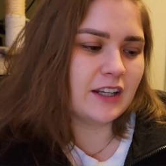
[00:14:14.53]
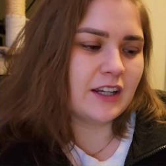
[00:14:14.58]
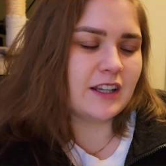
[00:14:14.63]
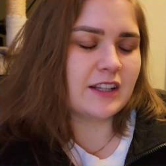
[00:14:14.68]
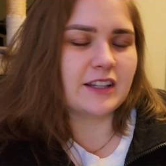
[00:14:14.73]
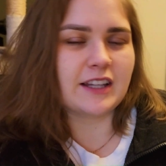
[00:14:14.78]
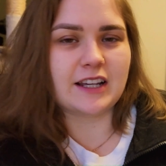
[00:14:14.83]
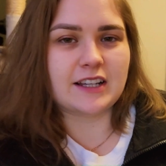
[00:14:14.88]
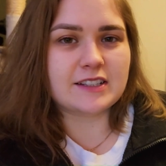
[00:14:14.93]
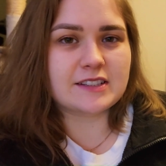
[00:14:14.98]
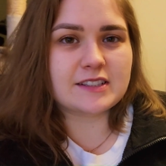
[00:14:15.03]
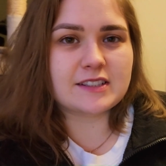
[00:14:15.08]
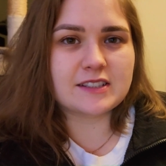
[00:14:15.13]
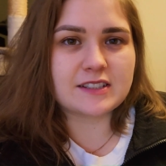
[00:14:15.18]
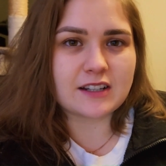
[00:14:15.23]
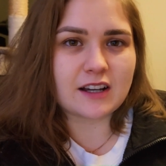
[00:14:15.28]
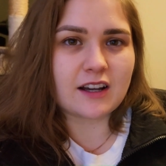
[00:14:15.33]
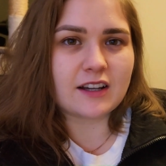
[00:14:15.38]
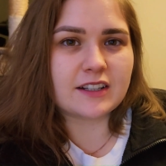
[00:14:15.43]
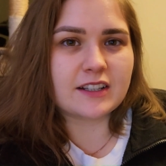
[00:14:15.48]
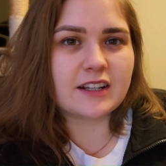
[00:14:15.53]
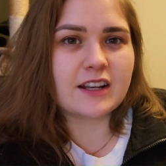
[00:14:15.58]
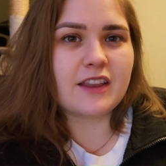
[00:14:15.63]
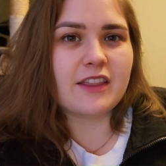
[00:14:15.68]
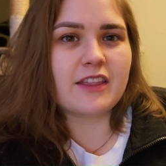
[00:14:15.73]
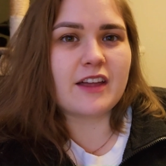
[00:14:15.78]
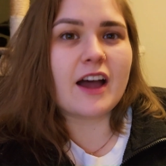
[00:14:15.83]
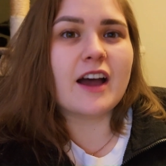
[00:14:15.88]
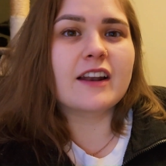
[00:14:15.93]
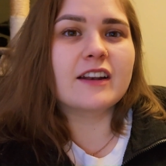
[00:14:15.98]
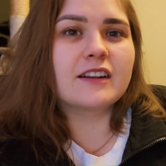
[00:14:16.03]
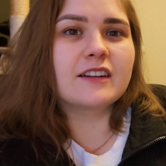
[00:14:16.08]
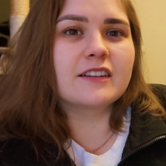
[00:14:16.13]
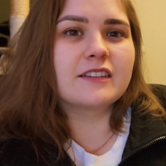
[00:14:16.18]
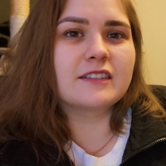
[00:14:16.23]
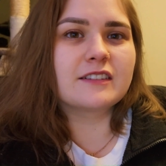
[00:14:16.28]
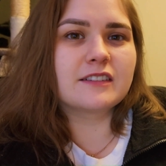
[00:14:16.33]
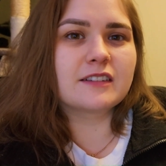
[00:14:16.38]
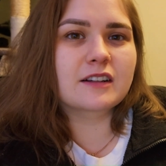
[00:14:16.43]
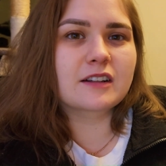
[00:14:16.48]
like started that
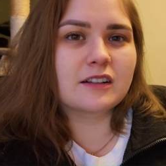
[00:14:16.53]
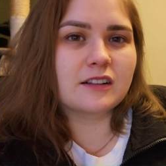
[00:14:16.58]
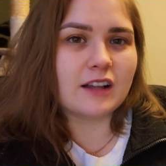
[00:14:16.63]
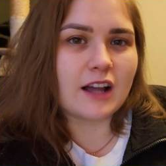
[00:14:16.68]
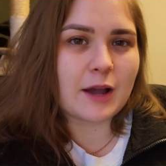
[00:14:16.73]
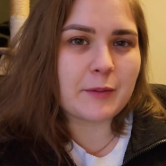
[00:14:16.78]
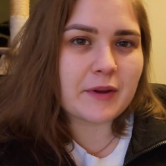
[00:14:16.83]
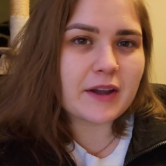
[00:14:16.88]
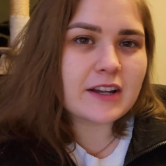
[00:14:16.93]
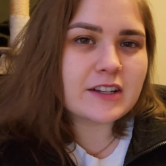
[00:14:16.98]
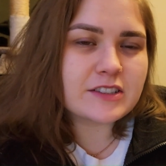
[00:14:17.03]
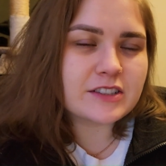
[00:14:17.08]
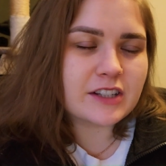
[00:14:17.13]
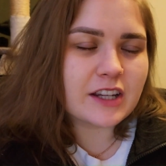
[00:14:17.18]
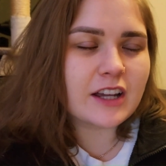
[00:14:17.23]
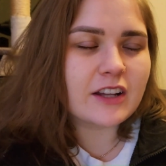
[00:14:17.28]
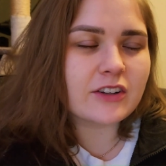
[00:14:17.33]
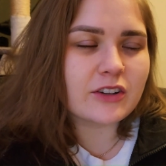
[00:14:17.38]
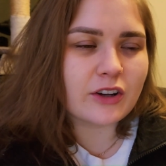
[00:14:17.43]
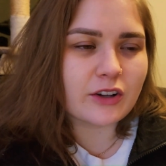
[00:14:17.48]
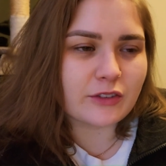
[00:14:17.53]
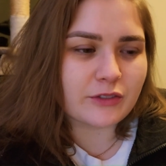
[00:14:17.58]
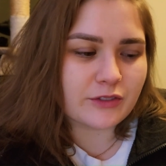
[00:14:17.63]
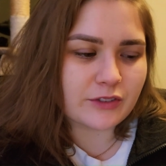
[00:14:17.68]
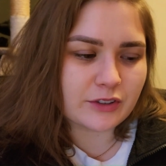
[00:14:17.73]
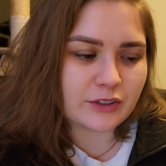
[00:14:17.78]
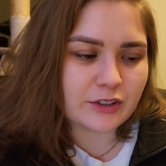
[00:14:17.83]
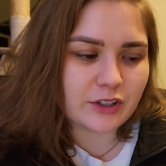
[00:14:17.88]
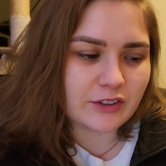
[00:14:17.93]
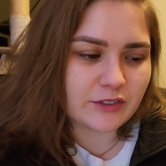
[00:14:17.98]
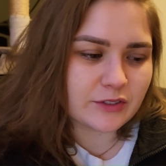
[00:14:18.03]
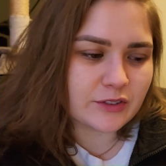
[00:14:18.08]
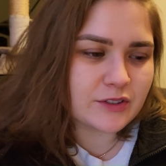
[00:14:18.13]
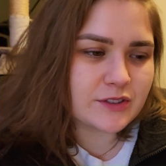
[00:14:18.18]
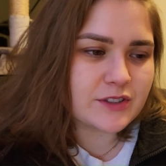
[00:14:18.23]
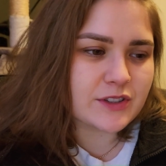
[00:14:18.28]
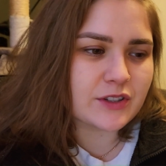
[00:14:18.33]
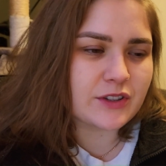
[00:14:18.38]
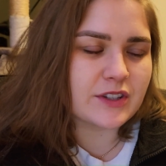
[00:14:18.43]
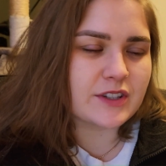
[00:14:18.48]
climax yet of the novel
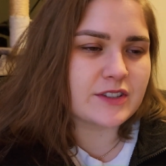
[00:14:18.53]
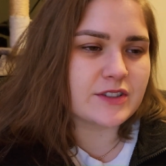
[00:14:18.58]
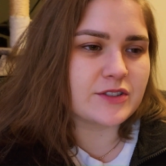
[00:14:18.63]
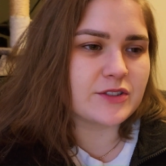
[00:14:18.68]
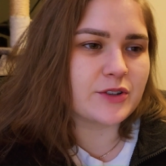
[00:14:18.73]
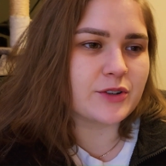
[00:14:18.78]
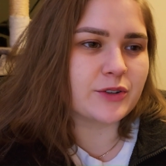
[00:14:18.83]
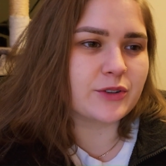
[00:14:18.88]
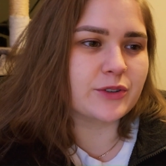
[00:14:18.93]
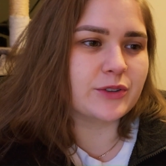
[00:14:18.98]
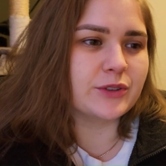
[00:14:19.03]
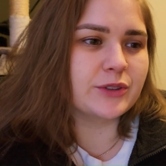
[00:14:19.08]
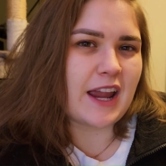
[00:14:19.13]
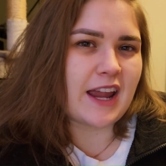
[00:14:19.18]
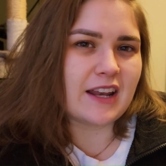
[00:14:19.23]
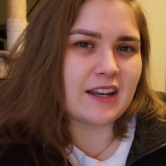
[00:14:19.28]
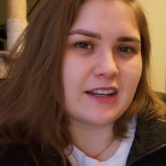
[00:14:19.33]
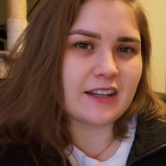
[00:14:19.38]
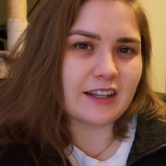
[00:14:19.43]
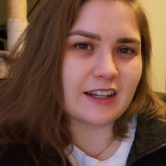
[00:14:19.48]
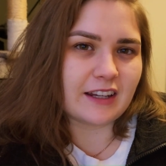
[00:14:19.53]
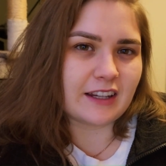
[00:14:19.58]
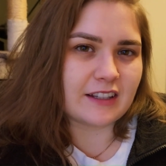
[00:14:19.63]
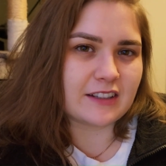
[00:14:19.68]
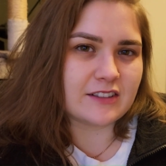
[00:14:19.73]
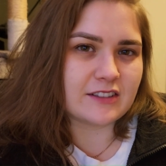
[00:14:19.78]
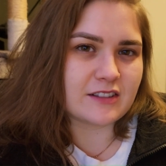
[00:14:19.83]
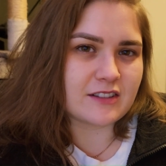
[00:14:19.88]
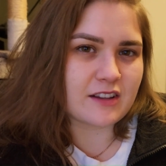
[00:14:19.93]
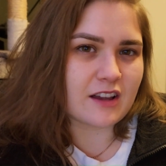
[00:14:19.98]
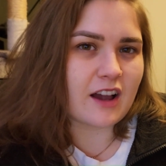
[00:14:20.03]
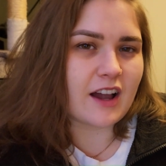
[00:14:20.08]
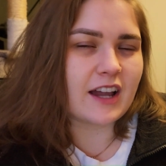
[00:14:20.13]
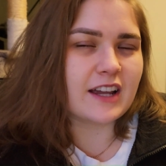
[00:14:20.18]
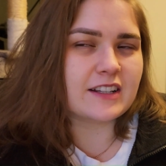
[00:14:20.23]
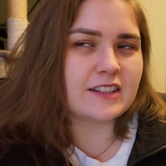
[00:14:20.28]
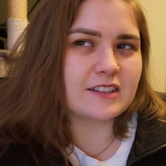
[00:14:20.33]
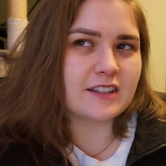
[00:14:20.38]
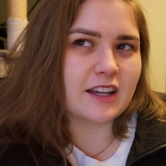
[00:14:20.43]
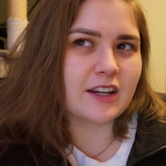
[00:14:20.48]
so there's no ending in
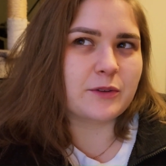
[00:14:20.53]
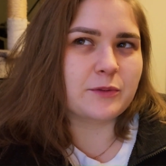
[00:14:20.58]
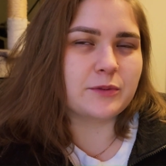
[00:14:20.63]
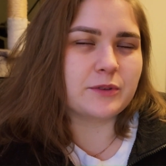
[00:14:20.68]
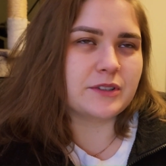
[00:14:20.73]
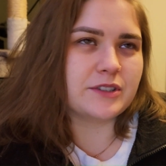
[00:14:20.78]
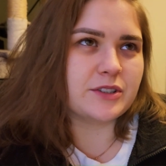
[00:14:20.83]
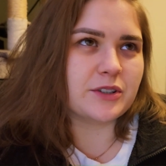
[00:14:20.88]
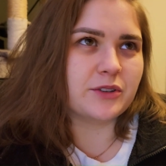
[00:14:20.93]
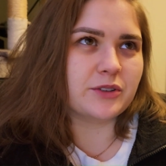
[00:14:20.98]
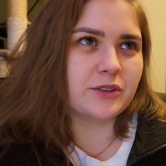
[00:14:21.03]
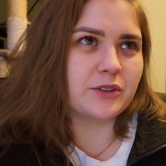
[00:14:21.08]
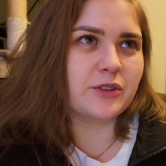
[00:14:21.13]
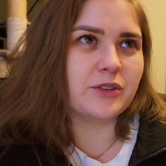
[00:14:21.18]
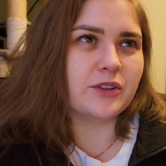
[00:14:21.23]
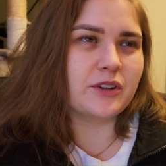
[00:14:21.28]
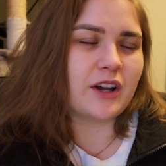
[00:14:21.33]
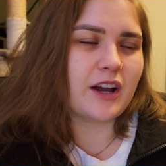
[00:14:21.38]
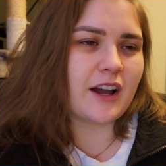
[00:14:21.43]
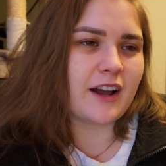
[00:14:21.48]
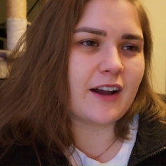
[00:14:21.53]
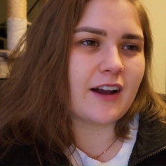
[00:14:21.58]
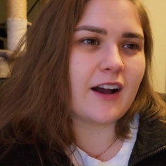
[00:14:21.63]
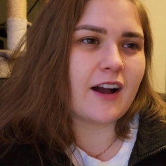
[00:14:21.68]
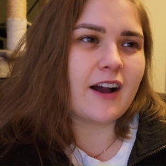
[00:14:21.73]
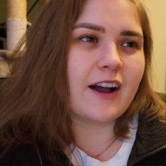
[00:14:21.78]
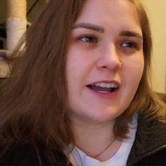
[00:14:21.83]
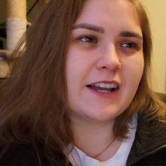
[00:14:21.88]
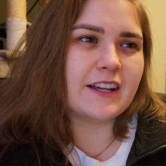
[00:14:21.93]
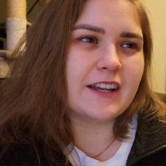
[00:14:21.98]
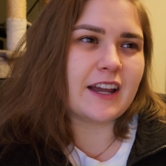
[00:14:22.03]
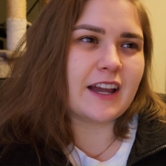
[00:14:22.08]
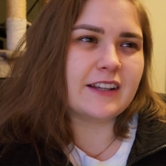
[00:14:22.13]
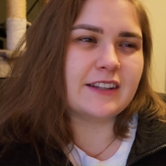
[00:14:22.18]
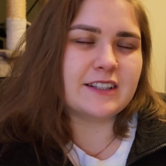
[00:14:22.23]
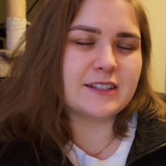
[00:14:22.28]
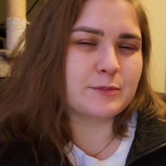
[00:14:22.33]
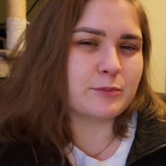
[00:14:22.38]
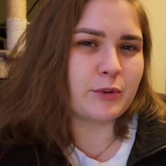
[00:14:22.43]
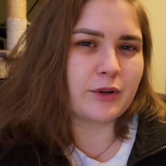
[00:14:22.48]
sight like we don't know I, at
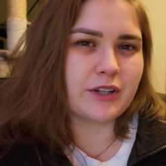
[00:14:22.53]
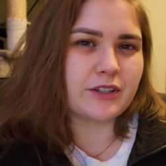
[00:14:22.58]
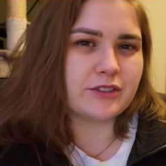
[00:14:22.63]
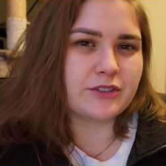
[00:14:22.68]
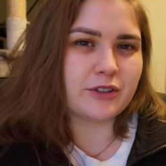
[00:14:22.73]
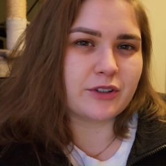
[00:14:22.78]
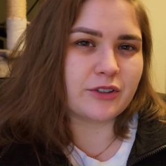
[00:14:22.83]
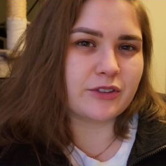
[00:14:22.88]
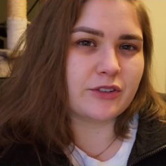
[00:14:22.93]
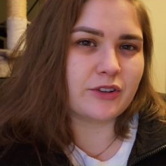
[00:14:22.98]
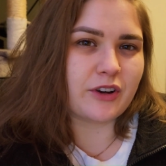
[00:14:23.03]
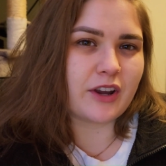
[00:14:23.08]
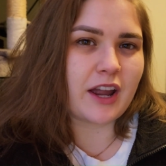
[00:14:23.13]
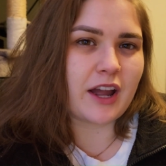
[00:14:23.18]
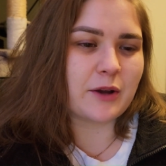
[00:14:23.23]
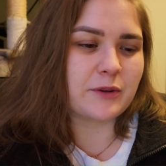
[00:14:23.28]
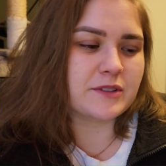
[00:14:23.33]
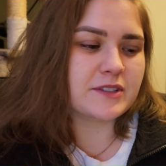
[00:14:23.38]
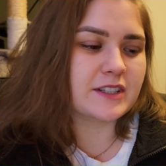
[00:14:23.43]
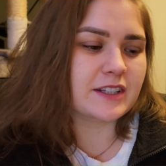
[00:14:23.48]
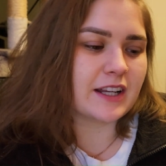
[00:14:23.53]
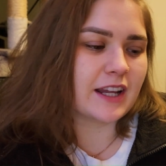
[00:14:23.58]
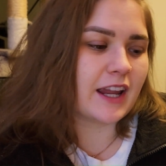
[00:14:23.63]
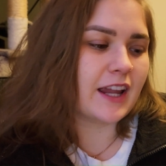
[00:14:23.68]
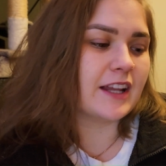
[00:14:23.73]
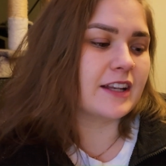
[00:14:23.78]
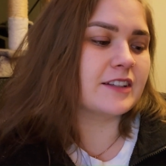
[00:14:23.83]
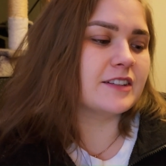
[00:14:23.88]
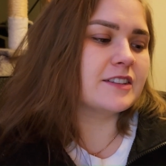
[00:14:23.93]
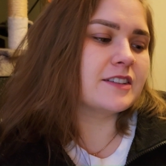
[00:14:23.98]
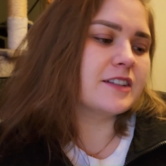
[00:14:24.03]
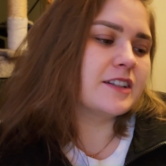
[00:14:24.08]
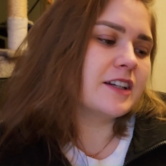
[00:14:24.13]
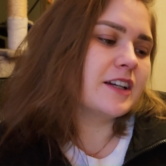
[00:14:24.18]
this point, don't know how it's going to end.